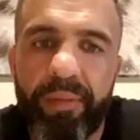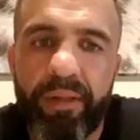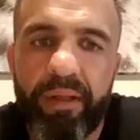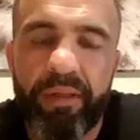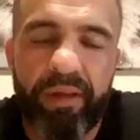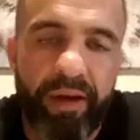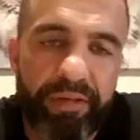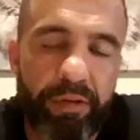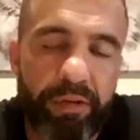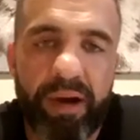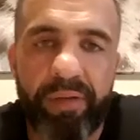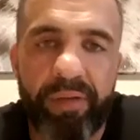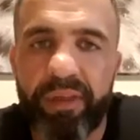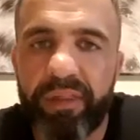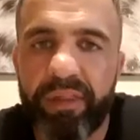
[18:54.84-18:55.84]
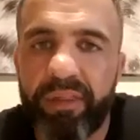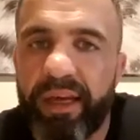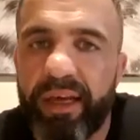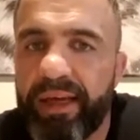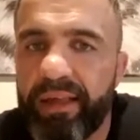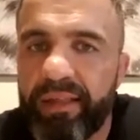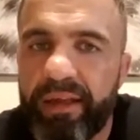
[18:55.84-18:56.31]
that I still have
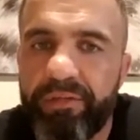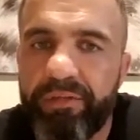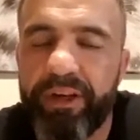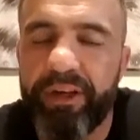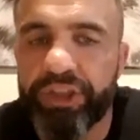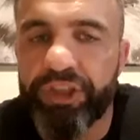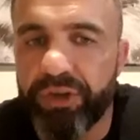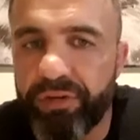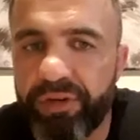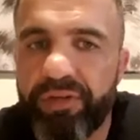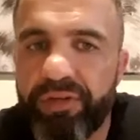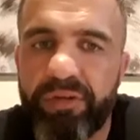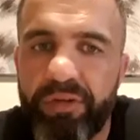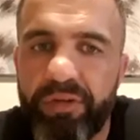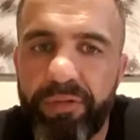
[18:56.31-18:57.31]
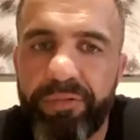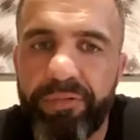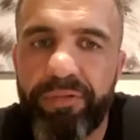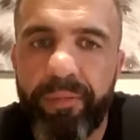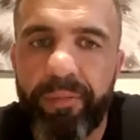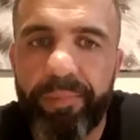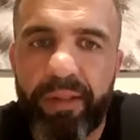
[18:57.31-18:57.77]
that reassurance of
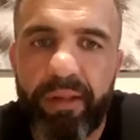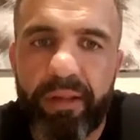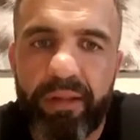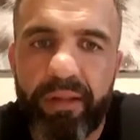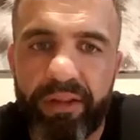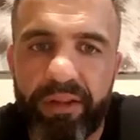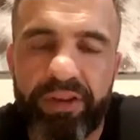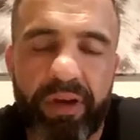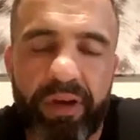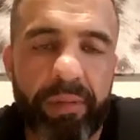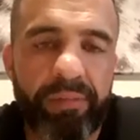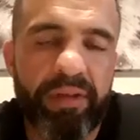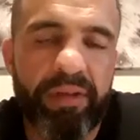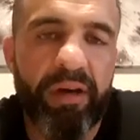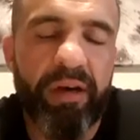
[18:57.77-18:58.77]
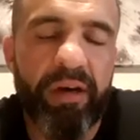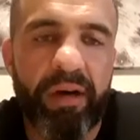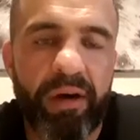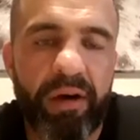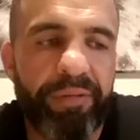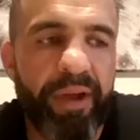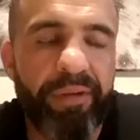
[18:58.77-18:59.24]
the terms
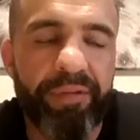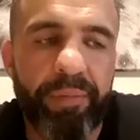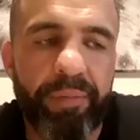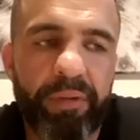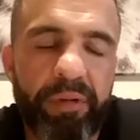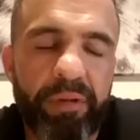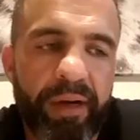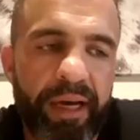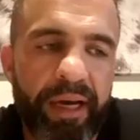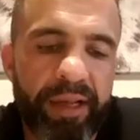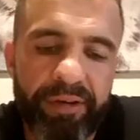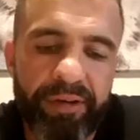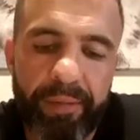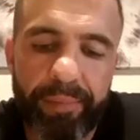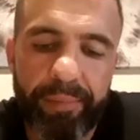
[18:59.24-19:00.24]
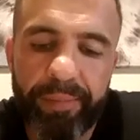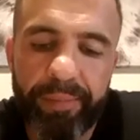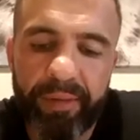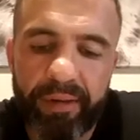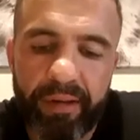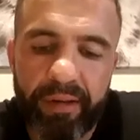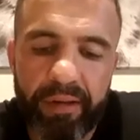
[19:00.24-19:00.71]
are favourable. And
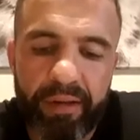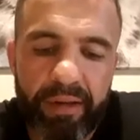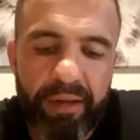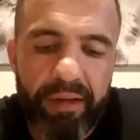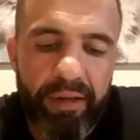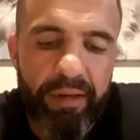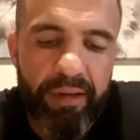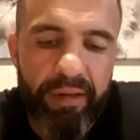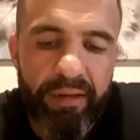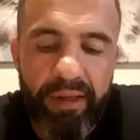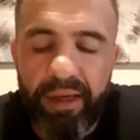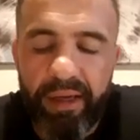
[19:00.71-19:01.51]
yeah,